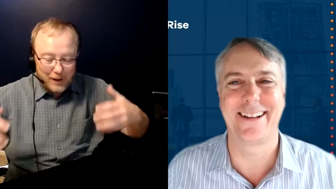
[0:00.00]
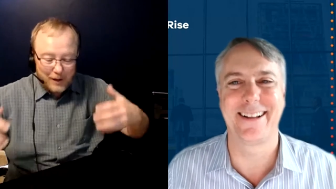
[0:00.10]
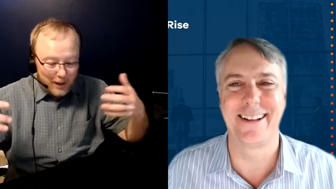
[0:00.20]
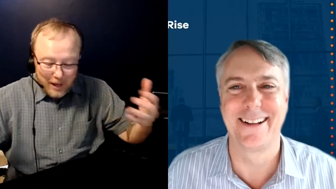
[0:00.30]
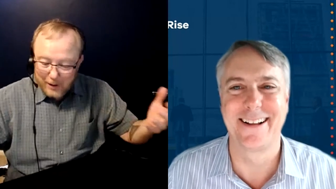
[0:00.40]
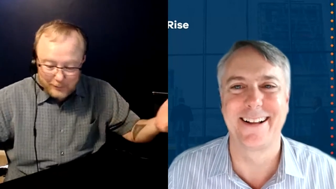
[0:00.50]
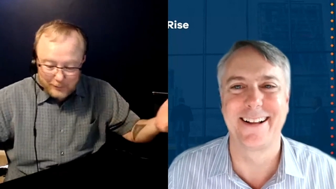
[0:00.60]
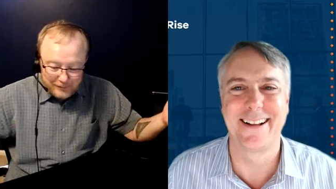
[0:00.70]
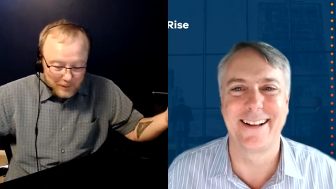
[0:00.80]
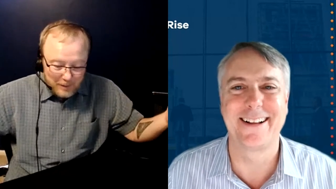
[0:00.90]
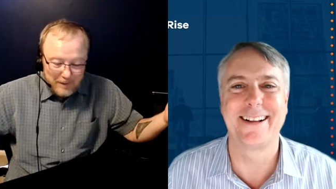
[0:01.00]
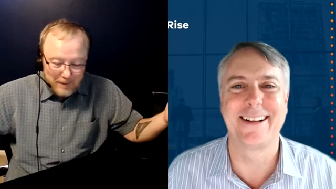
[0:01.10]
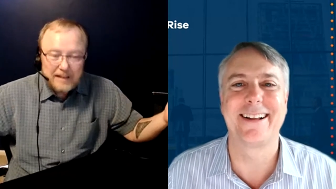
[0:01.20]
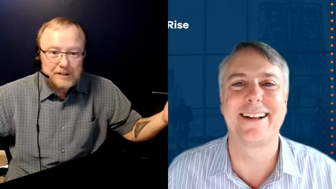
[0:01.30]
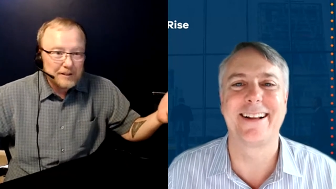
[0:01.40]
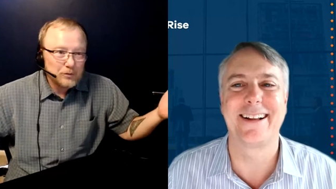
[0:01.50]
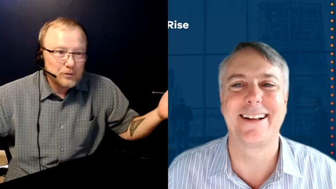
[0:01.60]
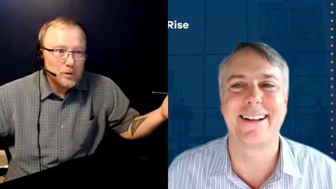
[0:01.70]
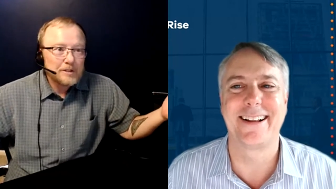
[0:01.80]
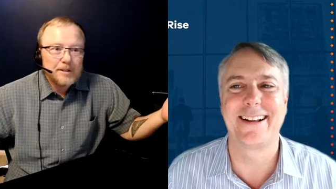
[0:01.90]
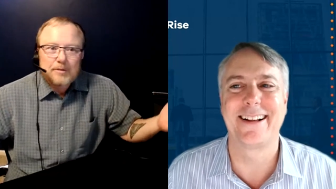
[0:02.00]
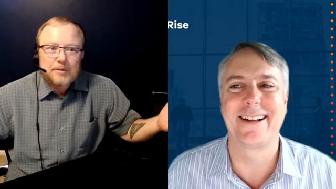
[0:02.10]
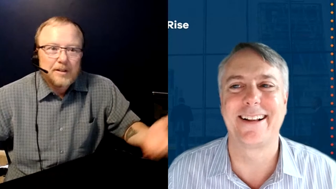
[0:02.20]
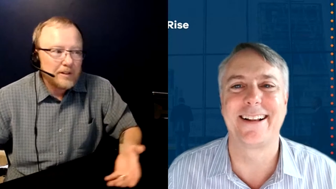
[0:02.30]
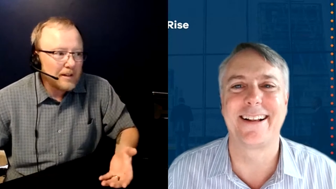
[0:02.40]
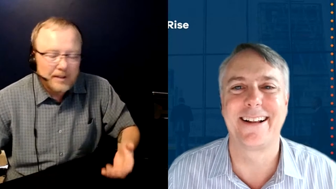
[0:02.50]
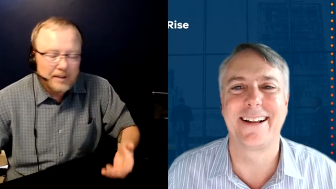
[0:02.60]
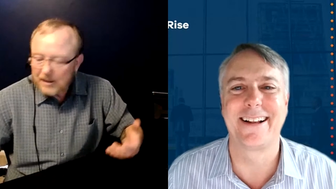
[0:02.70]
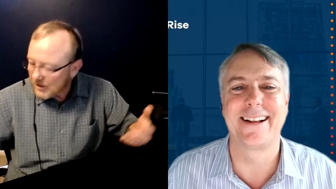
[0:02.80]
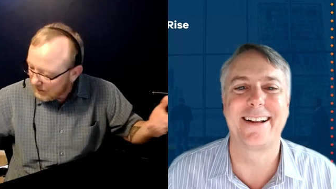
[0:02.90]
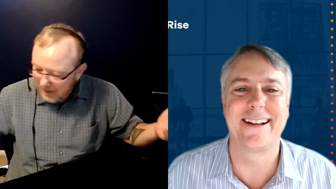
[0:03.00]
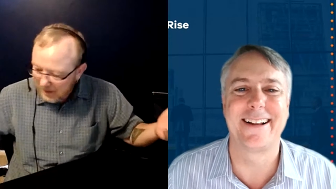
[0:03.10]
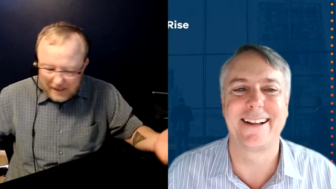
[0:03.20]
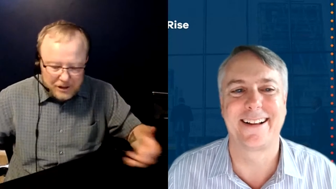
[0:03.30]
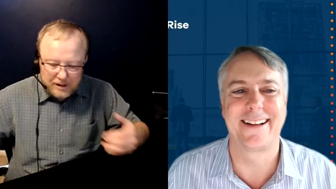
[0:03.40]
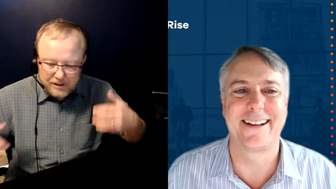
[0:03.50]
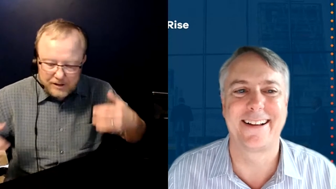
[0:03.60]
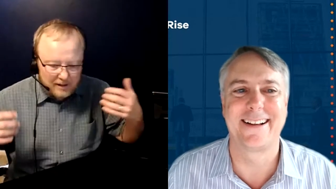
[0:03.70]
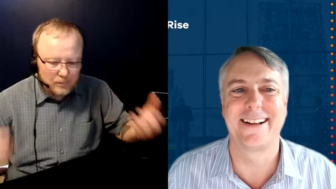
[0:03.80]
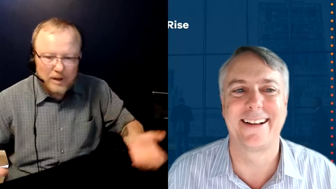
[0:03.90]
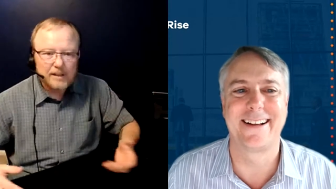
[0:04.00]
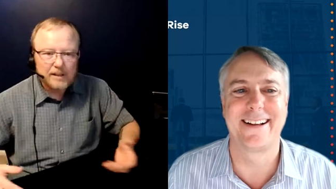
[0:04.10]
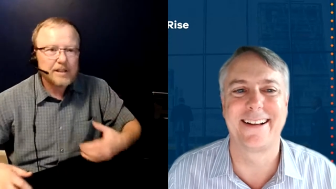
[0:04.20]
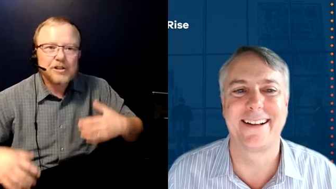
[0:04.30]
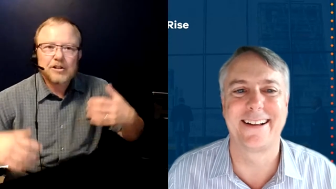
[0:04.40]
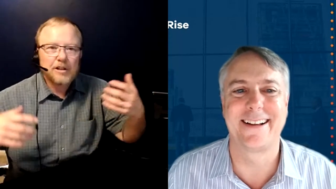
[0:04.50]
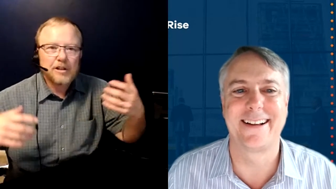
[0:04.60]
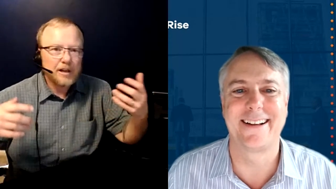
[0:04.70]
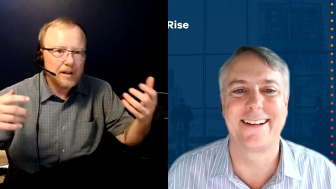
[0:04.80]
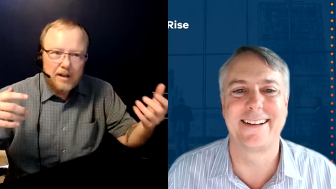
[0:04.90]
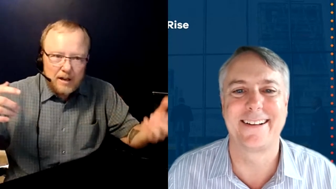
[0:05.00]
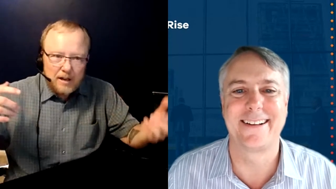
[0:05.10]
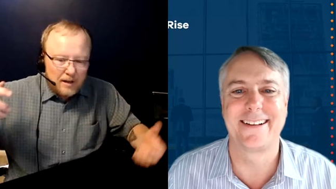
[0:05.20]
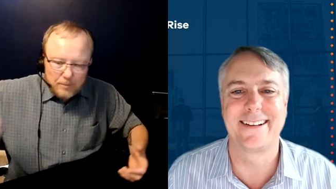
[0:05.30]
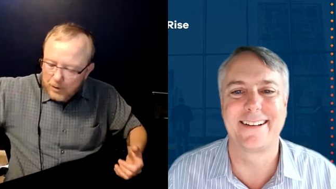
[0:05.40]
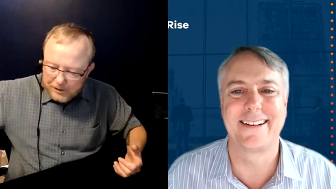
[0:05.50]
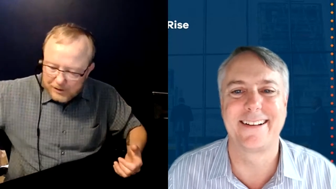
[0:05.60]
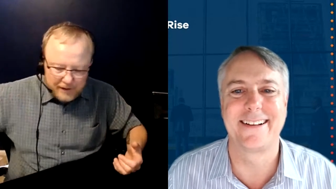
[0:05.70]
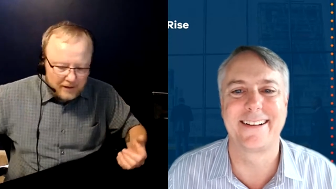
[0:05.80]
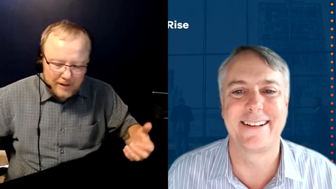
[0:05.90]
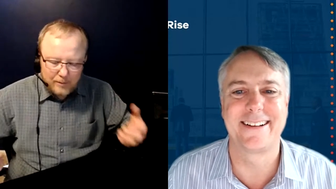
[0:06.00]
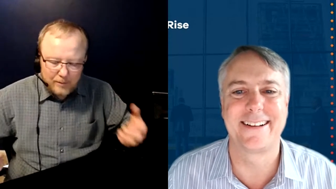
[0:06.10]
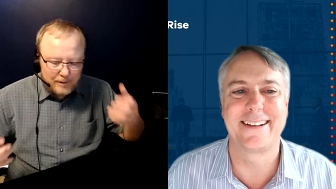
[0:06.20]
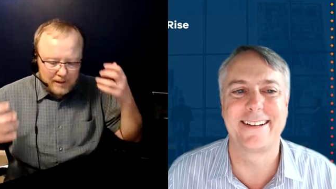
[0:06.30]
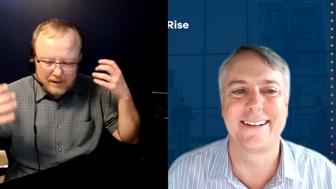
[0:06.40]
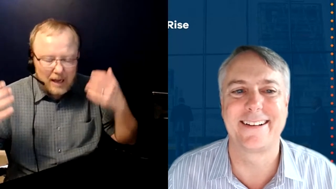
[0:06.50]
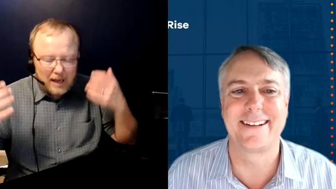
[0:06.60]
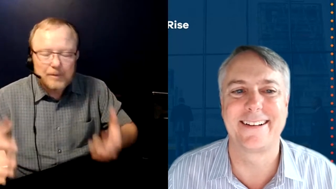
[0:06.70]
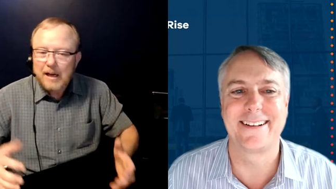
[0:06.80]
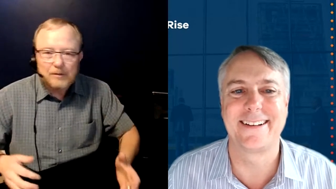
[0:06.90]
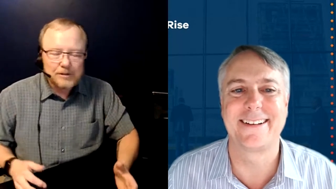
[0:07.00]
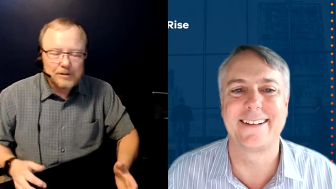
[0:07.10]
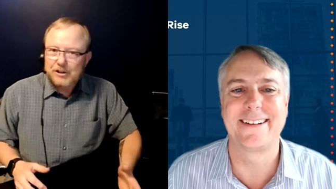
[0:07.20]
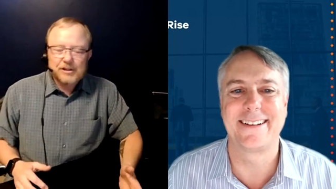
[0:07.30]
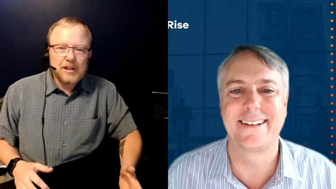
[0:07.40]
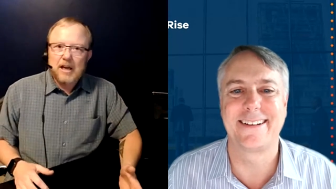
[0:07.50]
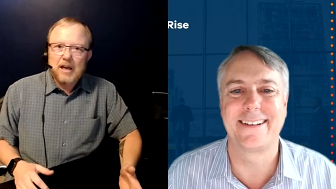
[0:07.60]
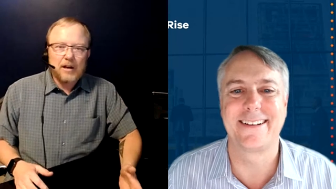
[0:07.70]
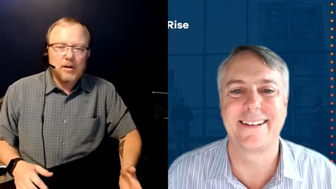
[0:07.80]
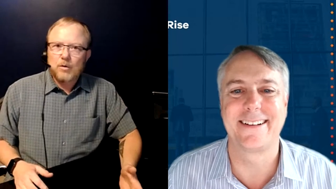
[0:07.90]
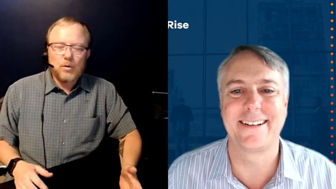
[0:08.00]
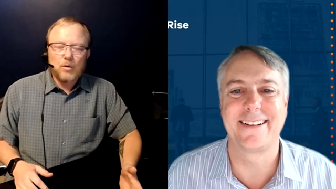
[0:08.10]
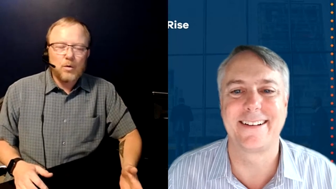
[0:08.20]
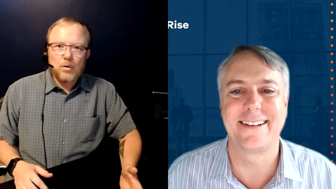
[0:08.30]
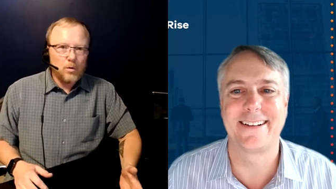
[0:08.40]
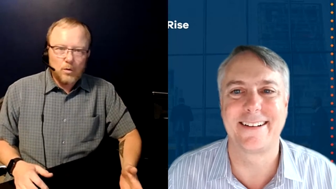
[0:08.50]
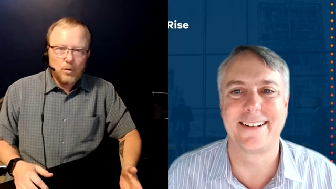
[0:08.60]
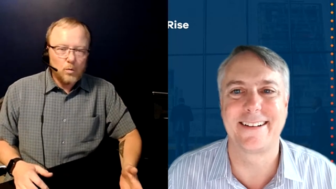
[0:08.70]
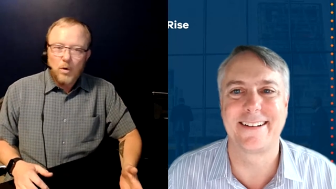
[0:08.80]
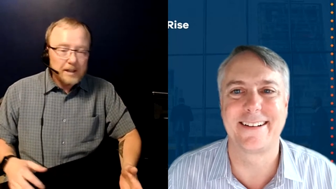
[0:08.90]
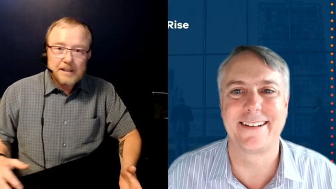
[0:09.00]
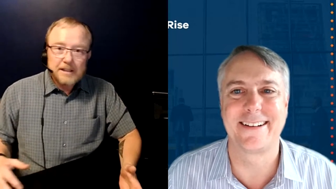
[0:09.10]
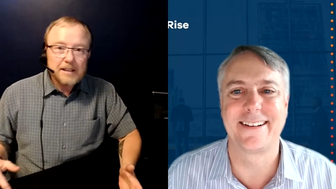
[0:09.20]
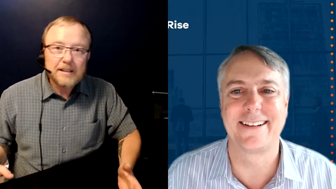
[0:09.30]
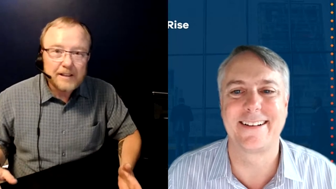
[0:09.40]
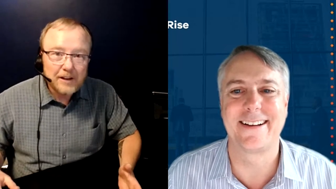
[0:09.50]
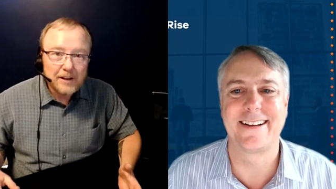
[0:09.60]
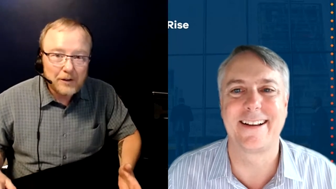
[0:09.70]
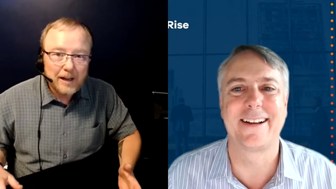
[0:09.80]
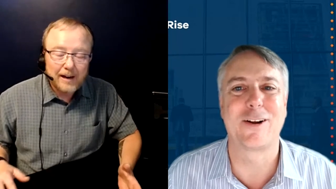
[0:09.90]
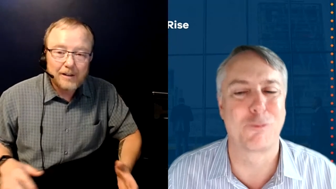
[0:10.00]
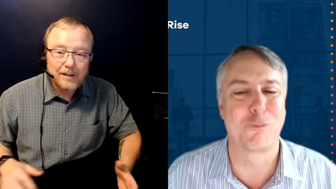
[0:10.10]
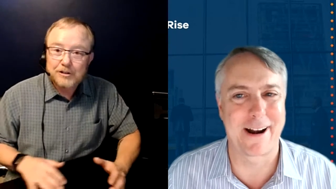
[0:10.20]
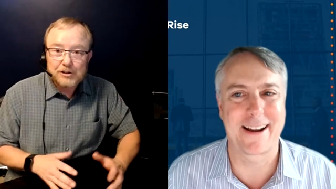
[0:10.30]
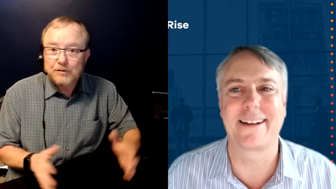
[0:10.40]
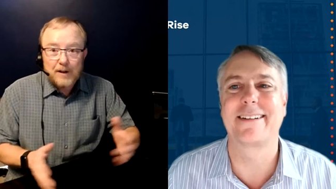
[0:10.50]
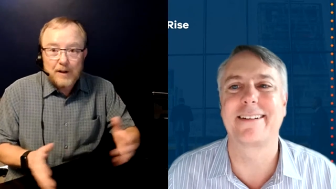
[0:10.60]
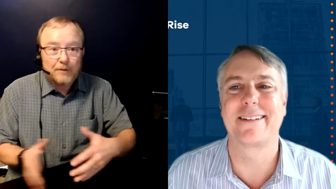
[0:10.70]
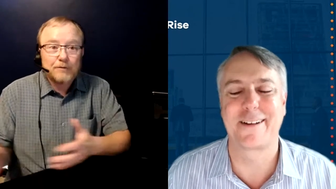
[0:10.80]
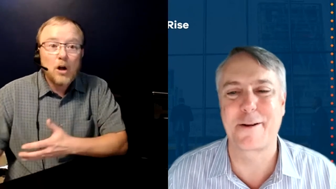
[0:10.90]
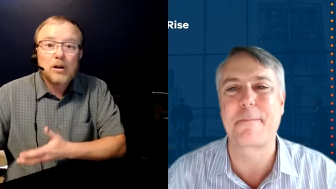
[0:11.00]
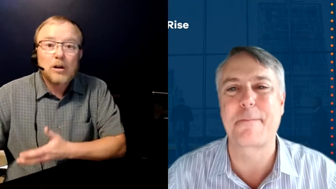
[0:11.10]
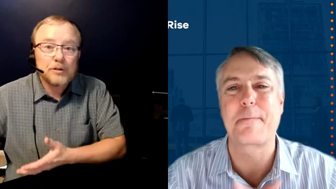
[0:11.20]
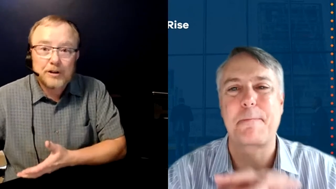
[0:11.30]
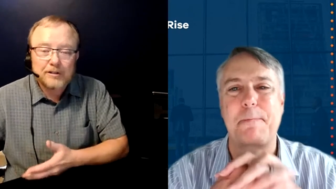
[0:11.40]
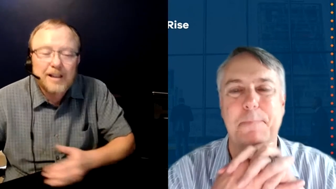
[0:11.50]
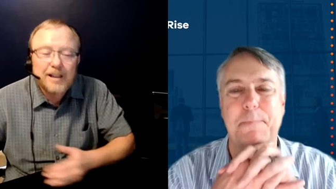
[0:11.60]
Speaker 1: it was amazing. This woman stepped off the elevator. She had black jeans on and a white T-shirt and a motorcycle helmet, and I mean, I was just like, what? You know, and I just I followed her.